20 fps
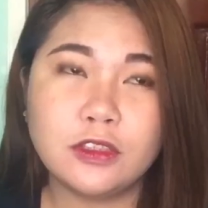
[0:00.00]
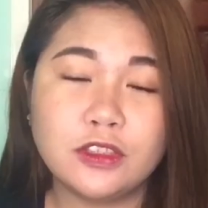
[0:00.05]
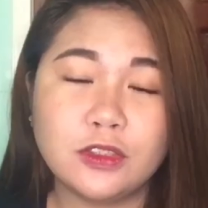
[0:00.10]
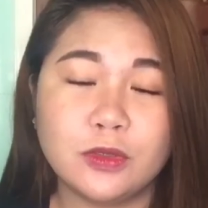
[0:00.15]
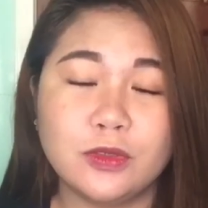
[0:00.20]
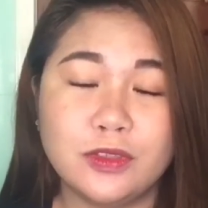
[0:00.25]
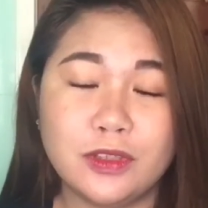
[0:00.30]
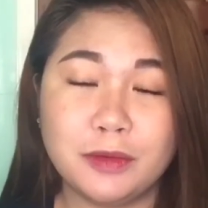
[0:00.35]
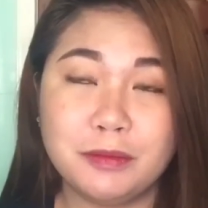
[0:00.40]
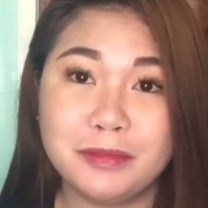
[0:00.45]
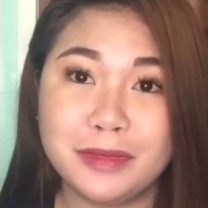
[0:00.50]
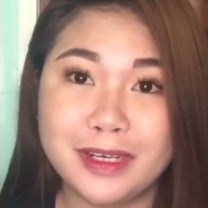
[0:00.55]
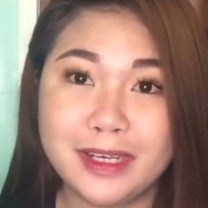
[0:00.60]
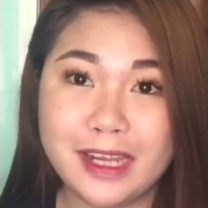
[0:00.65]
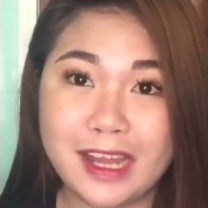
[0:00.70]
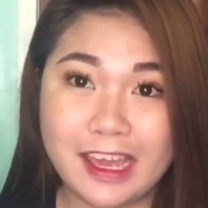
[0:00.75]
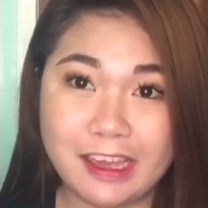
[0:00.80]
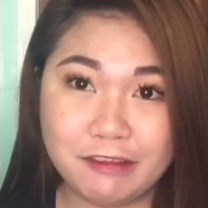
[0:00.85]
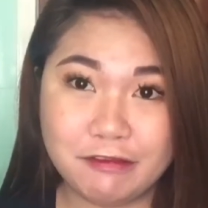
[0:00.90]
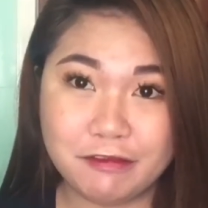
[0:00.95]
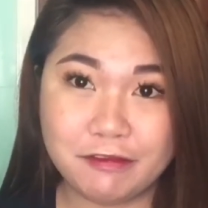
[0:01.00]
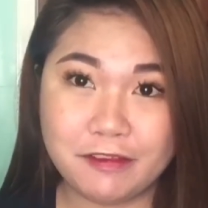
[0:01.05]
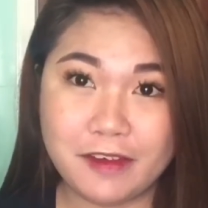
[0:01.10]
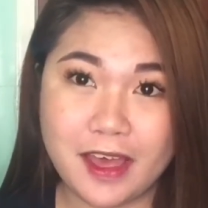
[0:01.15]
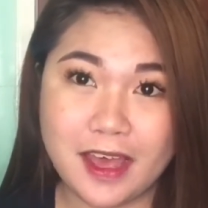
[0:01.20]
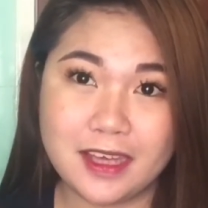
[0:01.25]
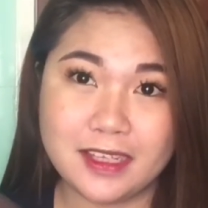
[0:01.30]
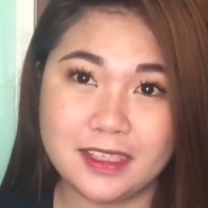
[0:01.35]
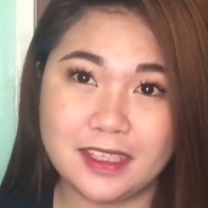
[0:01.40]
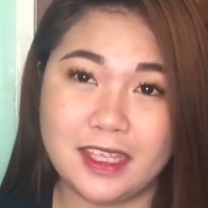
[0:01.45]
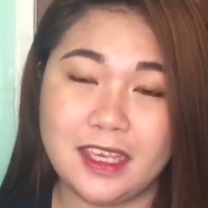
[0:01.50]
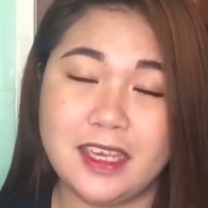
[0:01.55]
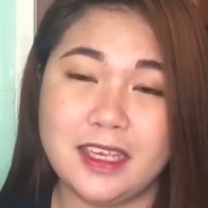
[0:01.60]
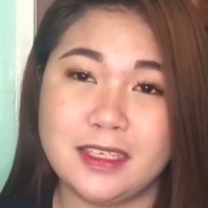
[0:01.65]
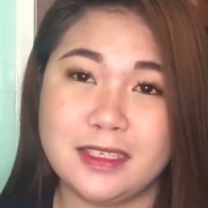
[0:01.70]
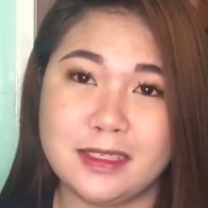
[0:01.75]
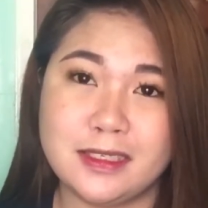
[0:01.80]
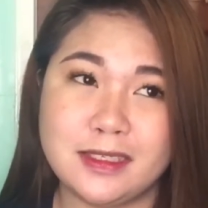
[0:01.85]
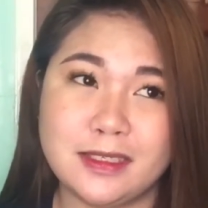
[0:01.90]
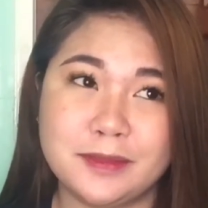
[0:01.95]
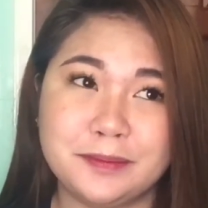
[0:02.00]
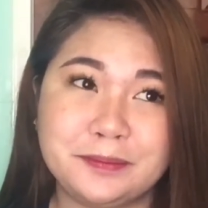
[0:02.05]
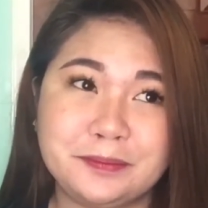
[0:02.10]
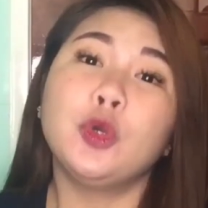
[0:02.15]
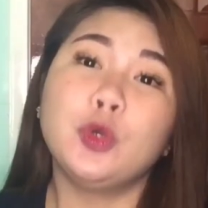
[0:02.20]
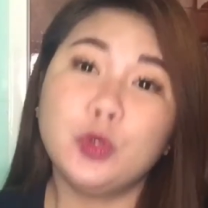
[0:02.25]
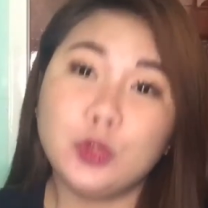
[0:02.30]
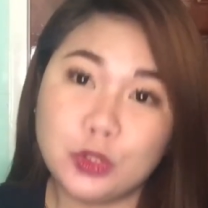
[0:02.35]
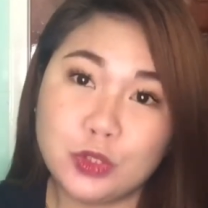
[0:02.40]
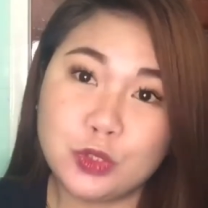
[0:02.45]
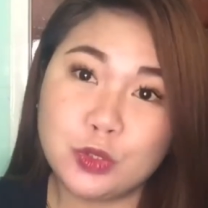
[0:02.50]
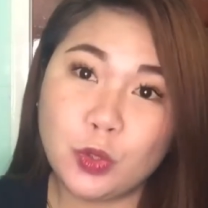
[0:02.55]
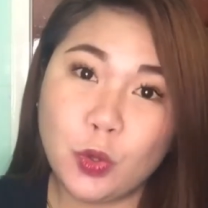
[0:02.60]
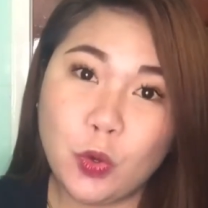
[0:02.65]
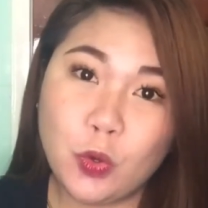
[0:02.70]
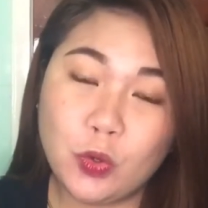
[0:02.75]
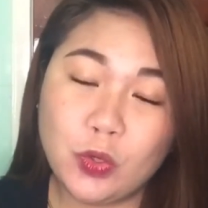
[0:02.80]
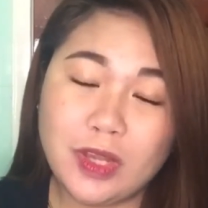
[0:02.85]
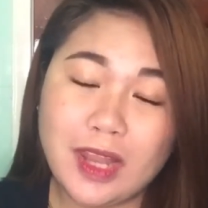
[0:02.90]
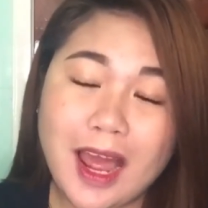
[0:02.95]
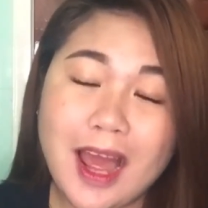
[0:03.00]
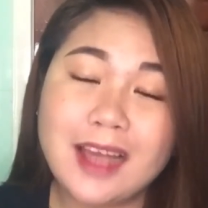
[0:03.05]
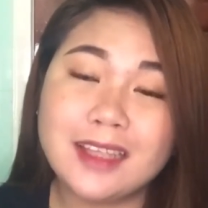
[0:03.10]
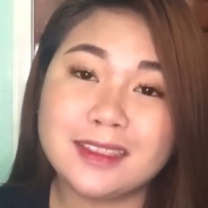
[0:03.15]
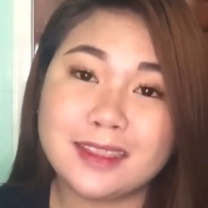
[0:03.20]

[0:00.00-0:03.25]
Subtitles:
So, number 9 fact is, gusto ko lang